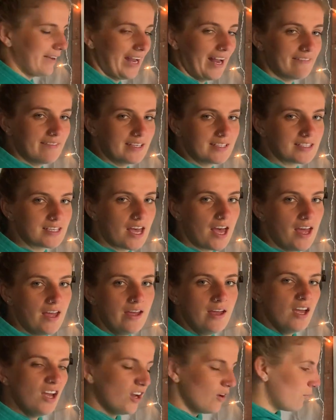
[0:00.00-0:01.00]
a character
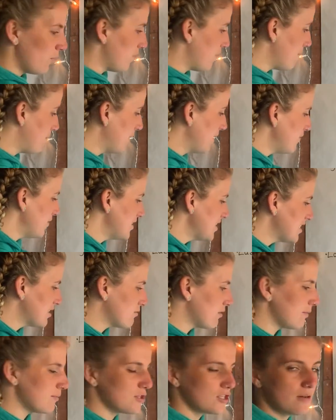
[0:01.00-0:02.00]
with a bit of a
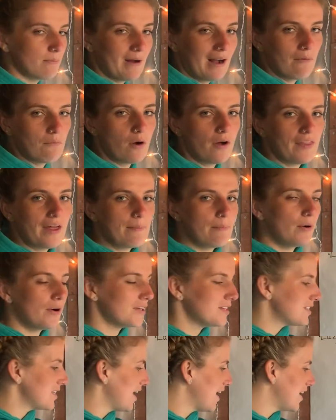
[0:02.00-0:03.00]
description about what that
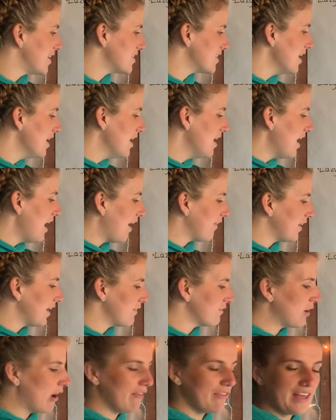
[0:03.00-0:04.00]
point is, and then
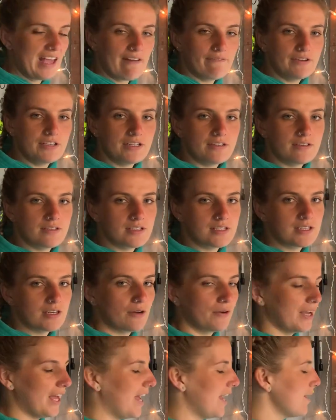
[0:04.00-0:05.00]
I've got the evidence,
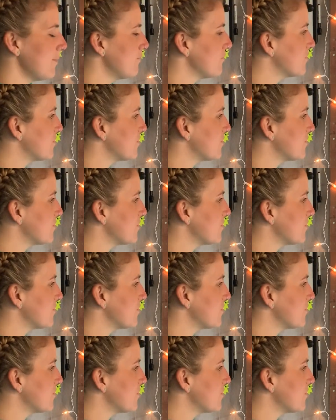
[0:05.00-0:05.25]
okay?